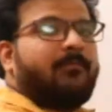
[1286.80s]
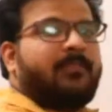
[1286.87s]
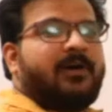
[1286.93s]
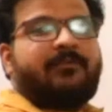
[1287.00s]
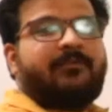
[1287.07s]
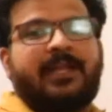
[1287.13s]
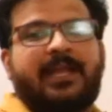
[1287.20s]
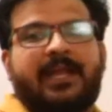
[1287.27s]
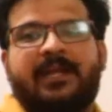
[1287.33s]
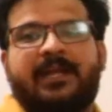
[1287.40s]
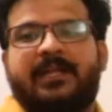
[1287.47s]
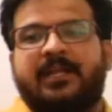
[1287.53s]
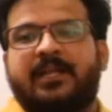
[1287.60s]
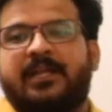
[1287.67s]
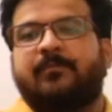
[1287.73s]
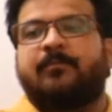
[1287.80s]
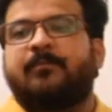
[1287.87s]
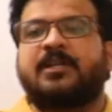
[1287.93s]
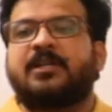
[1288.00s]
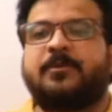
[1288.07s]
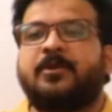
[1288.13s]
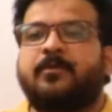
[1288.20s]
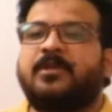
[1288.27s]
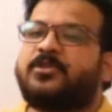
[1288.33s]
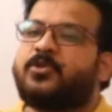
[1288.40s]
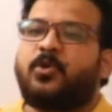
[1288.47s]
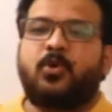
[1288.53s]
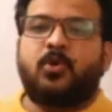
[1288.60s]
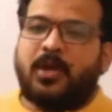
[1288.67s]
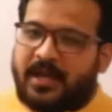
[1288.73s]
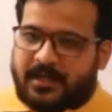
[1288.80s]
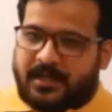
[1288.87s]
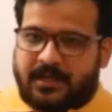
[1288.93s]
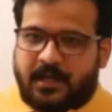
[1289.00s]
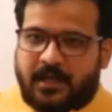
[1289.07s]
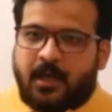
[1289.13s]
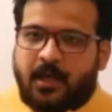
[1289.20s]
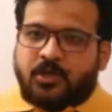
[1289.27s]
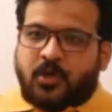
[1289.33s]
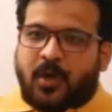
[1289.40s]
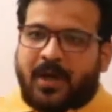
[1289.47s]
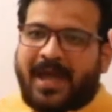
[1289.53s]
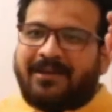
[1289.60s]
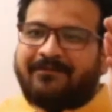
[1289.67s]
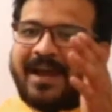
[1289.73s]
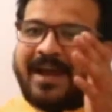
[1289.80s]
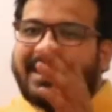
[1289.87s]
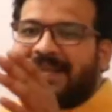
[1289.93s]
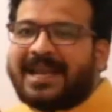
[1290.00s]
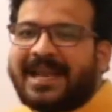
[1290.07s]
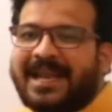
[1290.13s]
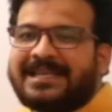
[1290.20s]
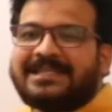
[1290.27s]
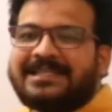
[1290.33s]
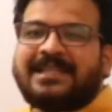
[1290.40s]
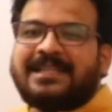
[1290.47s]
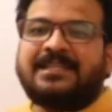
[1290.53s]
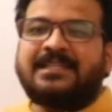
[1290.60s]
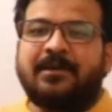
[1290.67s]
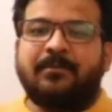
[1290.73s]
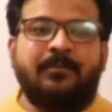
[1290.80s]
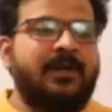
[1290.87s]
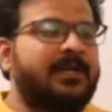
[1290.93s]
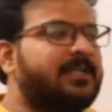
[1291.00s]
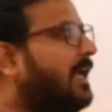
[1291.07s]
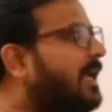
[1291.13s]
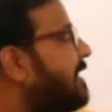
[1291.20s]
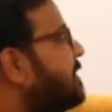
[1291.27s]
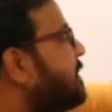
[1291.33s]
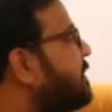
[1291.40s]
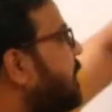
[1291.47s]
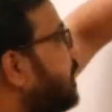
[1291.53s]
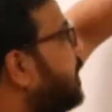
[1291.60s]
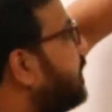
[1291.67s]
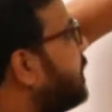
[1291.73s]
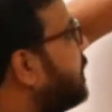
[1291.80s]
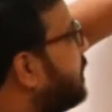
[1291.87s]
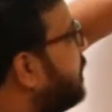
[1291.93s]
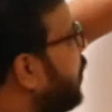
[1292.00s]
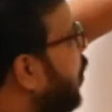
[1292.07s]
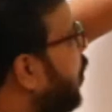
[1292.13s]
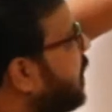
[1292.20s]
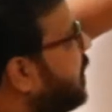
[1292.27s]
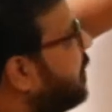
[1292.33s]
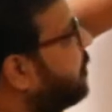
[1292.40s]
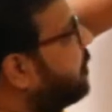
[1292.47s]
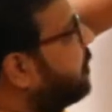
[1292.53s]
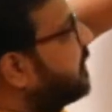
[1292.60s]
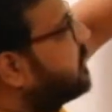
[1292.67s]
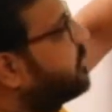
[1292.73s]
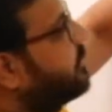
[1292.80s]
will end in numbers between 0 to 9. So I have categorized these numbers as odd numbers,